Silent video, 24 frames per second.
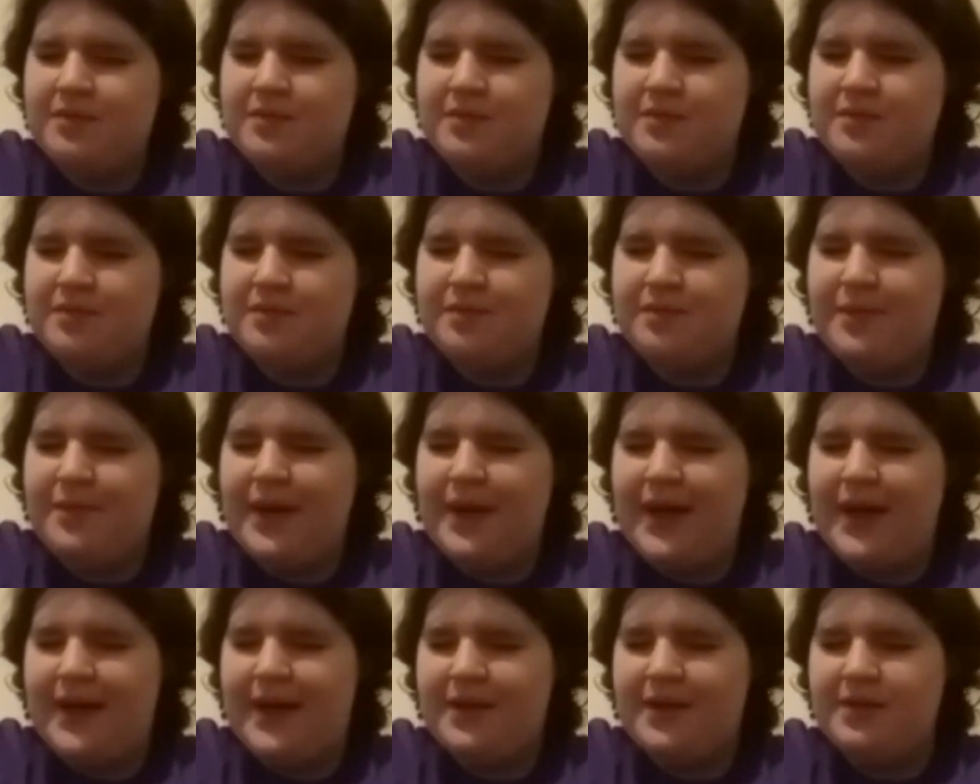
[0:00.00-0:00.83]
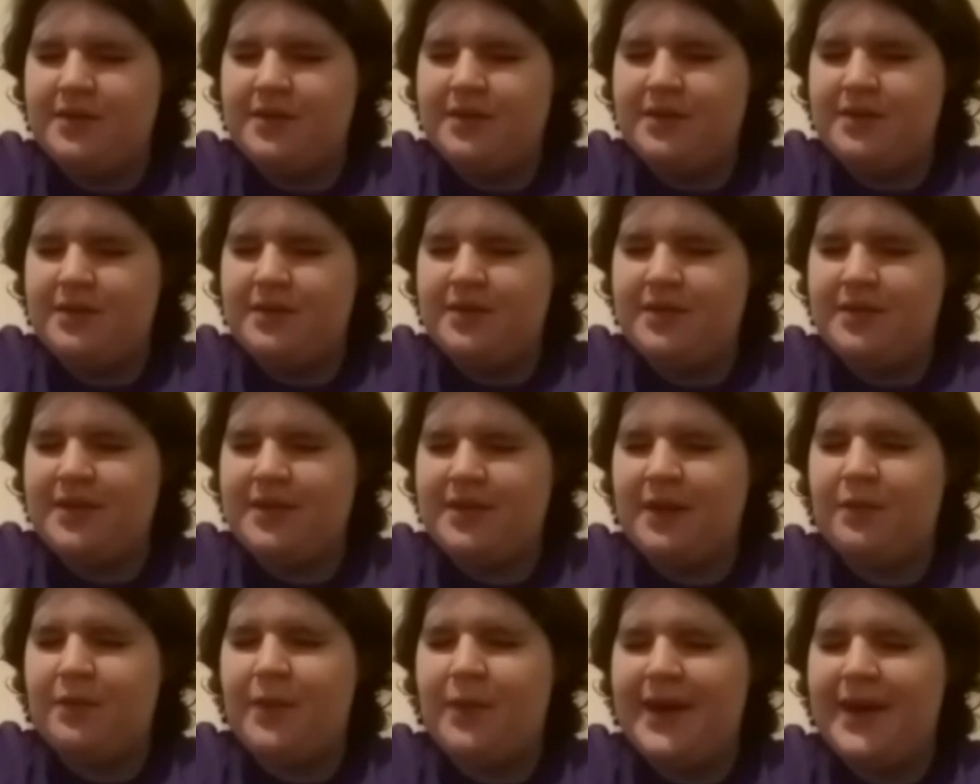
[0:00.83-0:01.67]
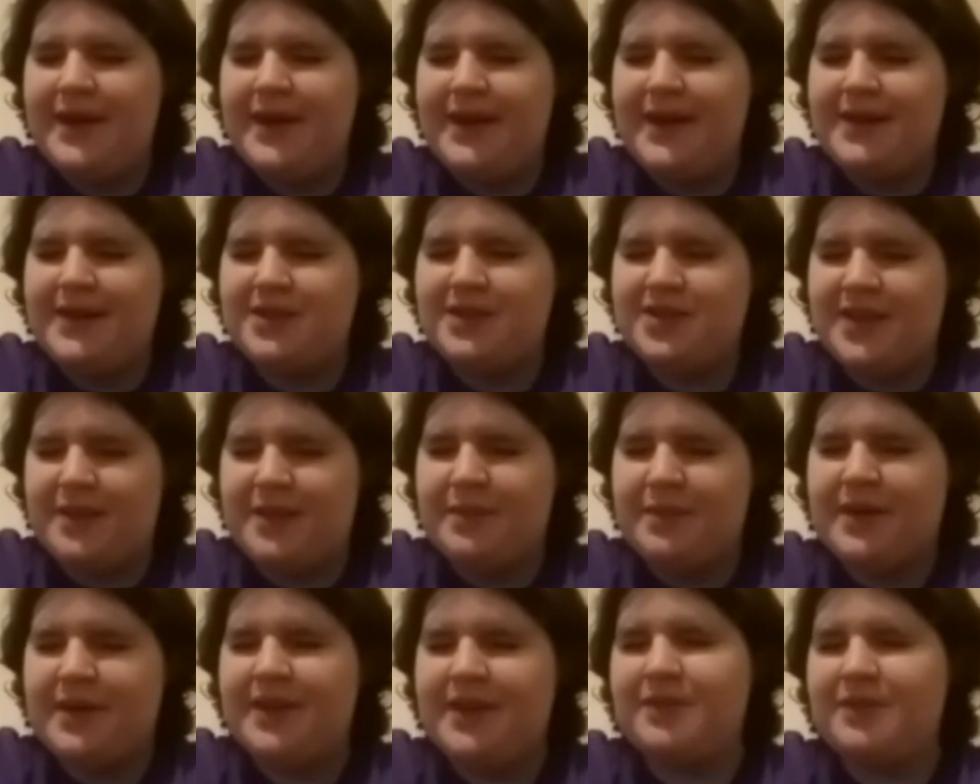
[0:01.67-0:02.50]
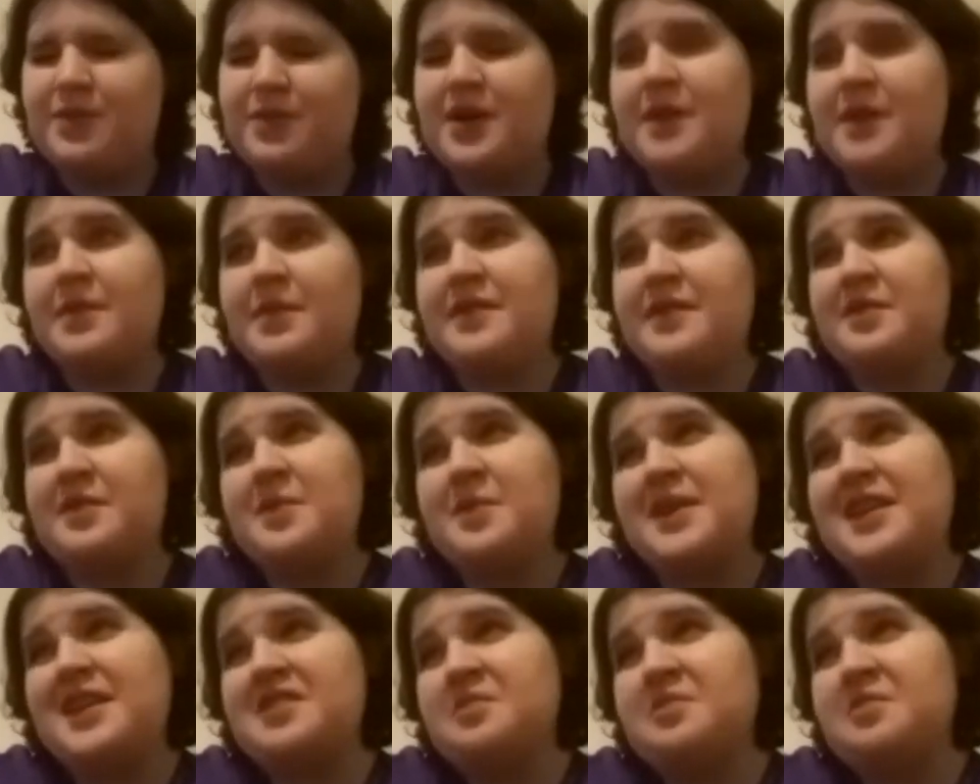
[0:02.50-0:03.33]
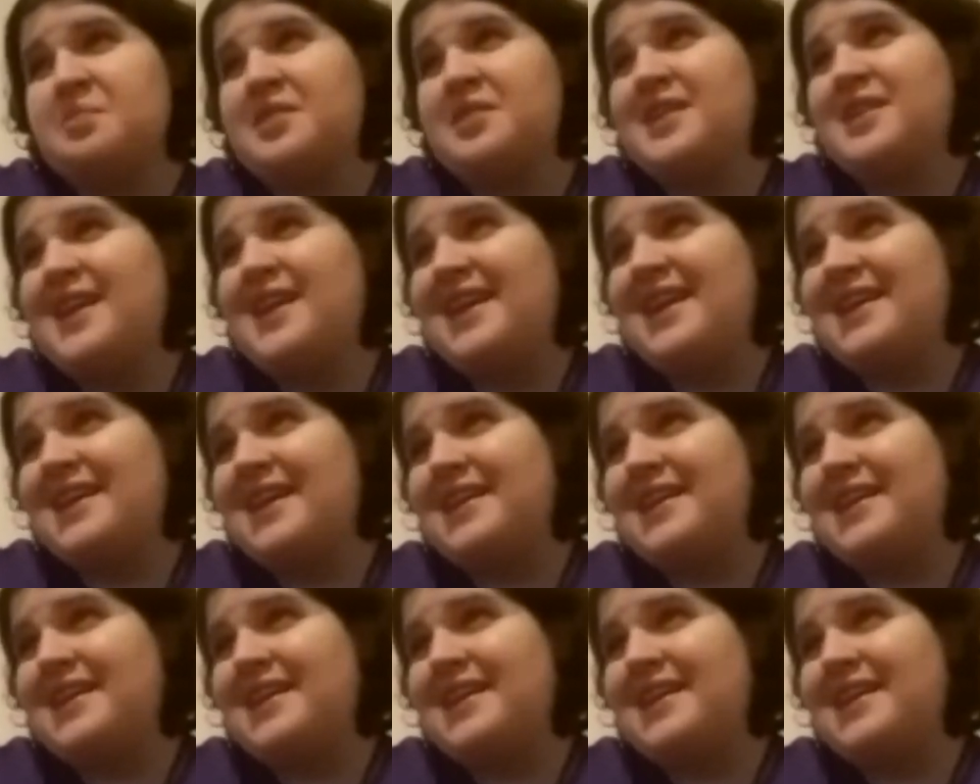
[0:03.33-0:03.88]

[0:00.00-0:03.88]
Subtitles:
But so we need a ship because we're coming from another planet.